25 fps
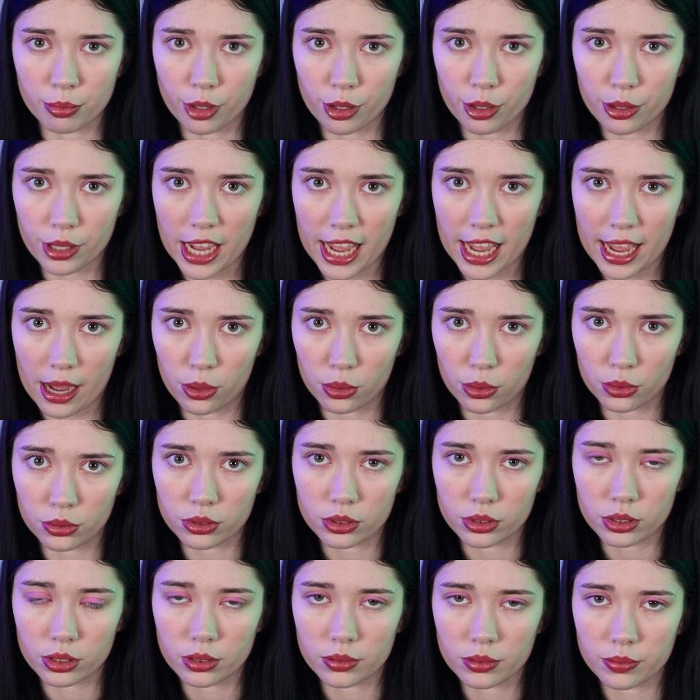broke
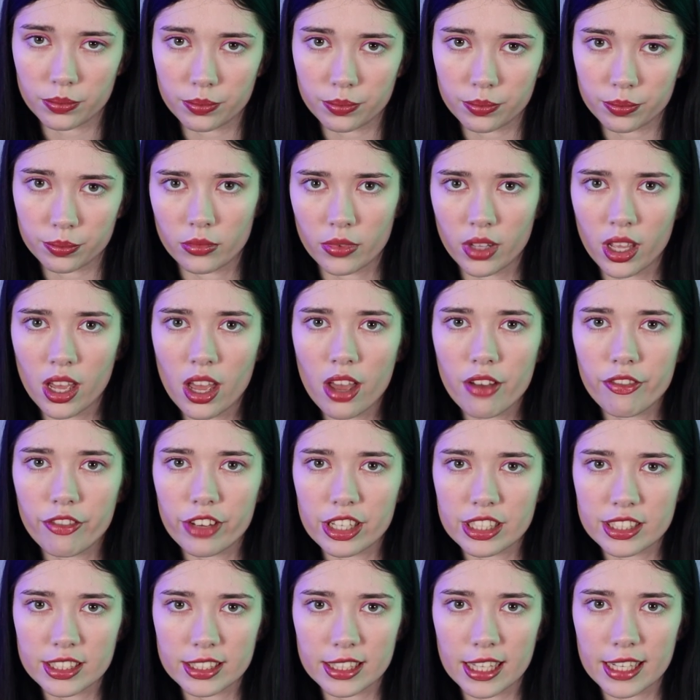out.
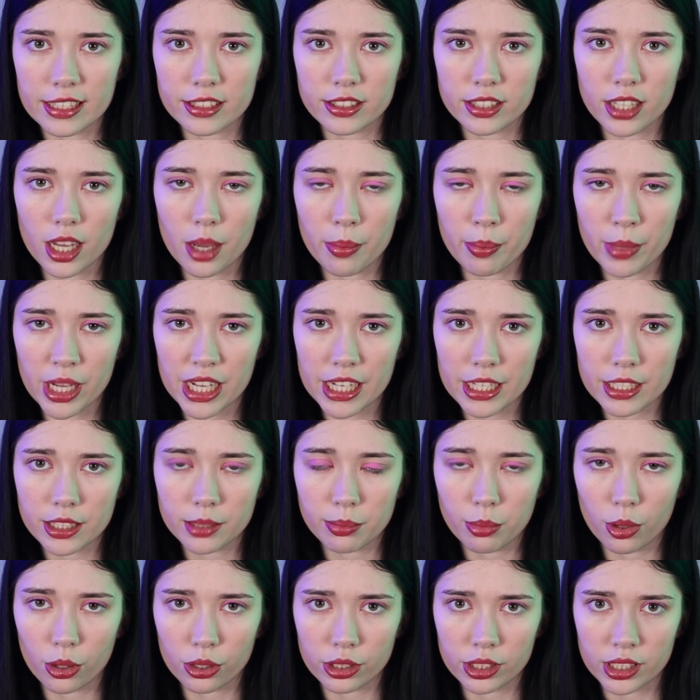This led to Hamid
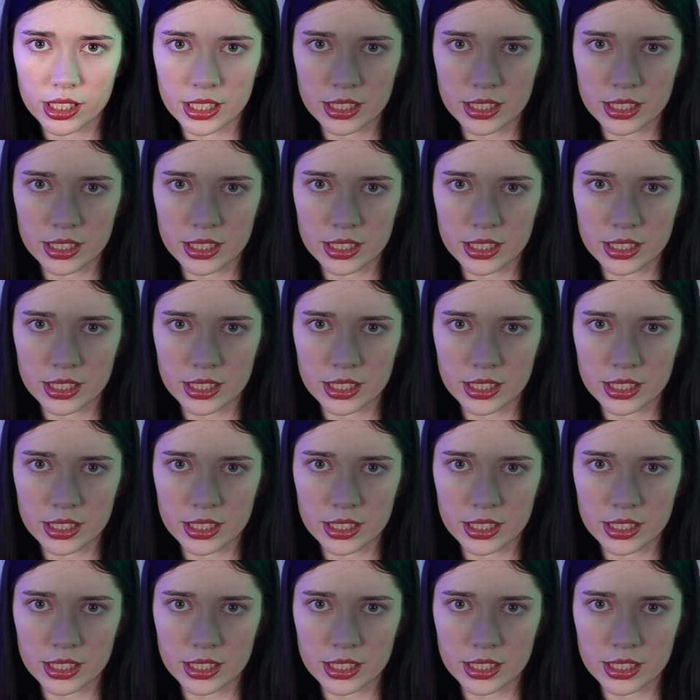pointing